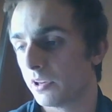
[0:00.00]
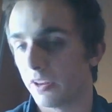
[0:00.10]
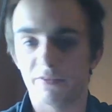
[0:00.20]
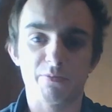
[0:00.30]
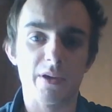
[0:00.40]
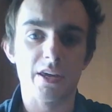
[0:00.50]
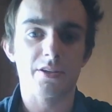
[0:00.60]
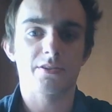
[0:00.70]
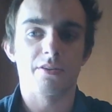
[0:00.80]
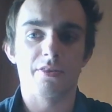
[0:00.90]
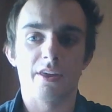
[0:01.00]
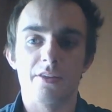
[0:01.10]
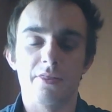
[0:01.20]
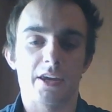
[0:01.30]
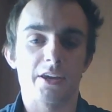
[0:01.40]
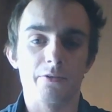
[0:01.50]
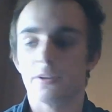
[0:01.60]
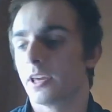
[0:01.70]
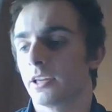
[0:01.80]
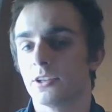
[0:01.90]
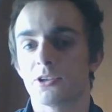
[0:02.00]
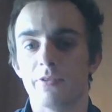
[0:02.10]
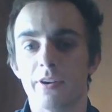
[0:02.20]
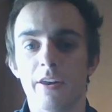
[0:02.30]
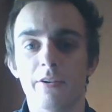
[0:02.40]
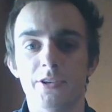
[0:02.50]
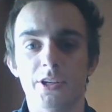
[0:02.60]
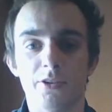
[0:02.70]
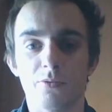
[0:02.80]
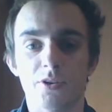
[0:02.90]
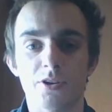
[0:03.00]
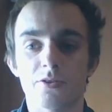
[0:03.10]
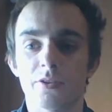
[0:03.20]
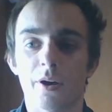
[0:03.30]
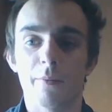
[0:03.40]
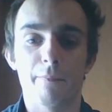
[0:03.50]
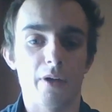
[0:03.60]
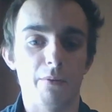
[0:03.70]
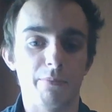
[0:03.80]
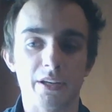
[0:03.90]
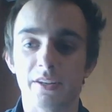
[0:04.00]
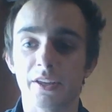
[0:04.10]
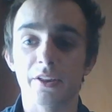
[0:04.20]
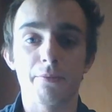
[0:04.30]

space, then they can retake discrete energies, which is a big deal.